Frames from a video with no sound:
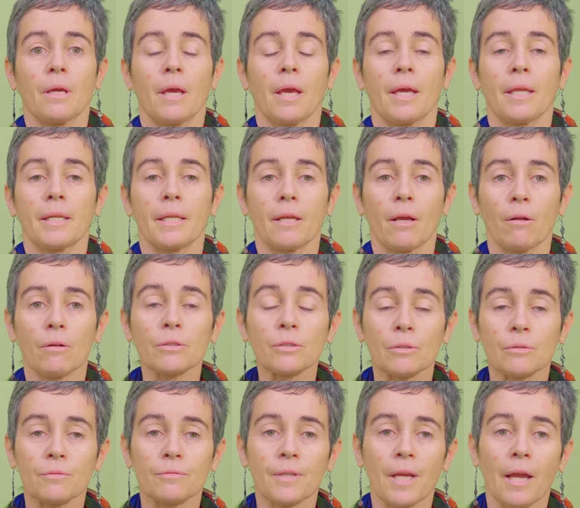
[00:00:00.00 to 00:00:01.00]
And he
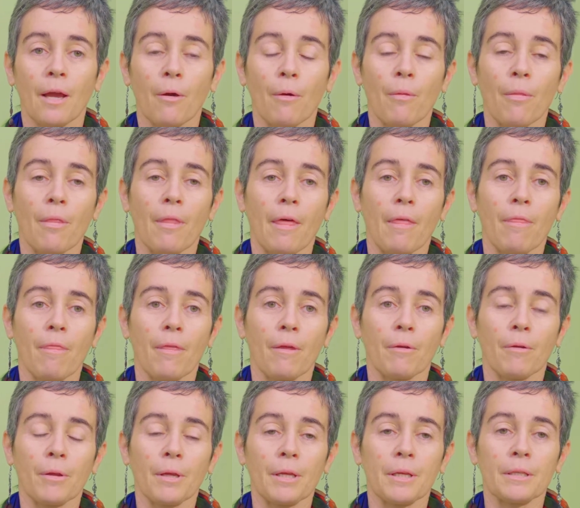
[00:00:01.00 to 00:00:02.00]
also found that
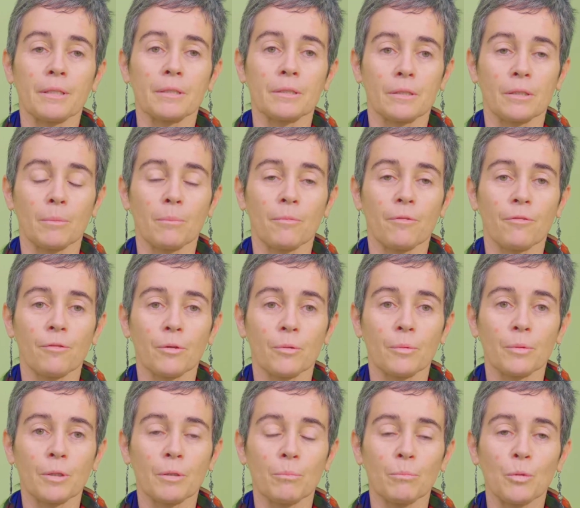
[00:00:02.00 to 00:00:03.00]
there is some
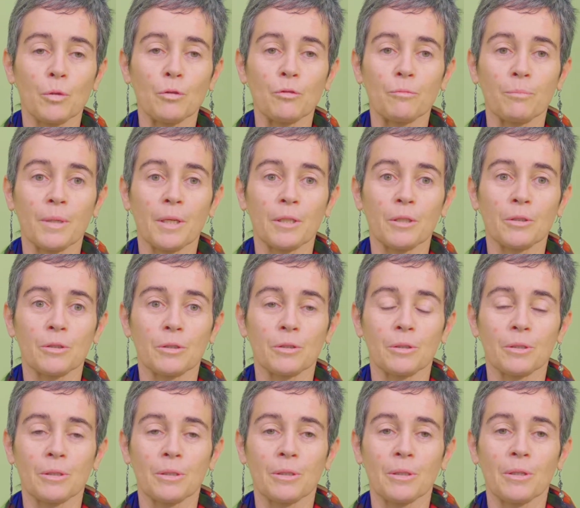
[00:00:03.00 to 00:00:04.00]
fluid movement
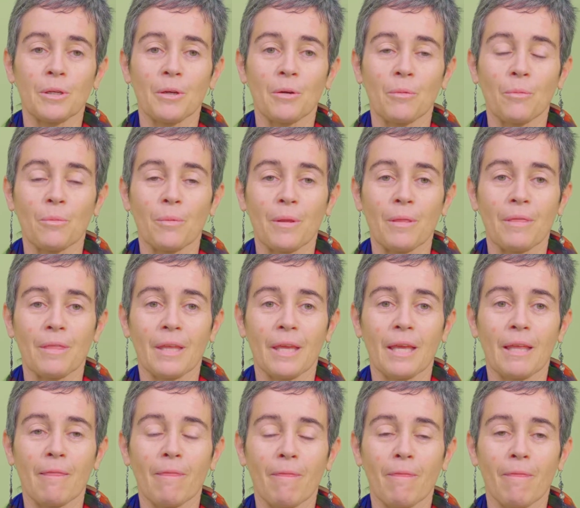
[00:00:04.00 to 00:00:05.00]

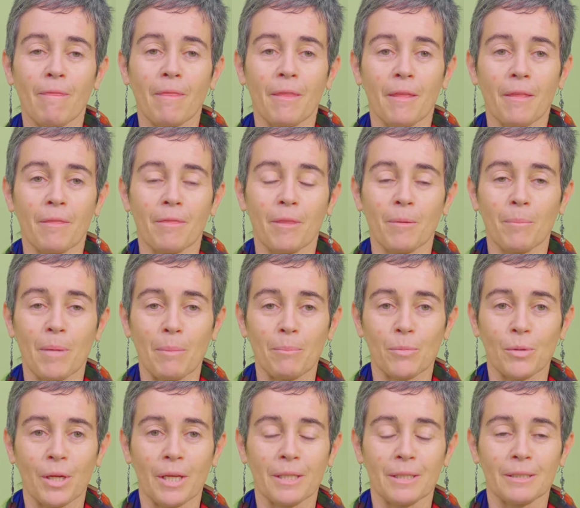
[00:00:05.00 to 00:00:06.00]
within the
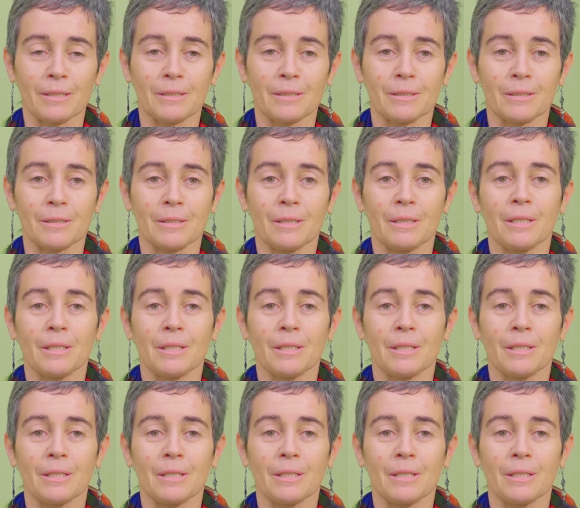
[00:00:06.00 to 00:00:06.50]
membranes,